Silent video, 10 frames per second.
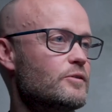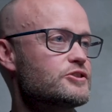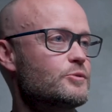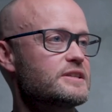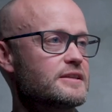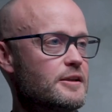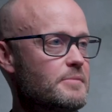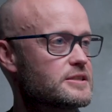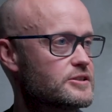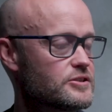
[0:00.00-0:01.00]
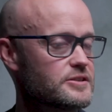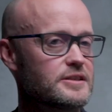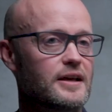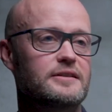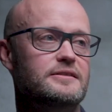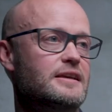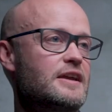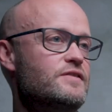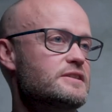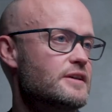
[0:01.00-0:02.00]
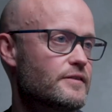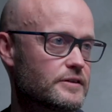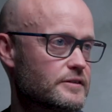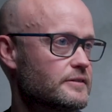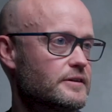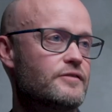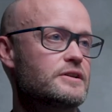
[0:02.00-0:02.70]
So we sent a message and said, if it's ever of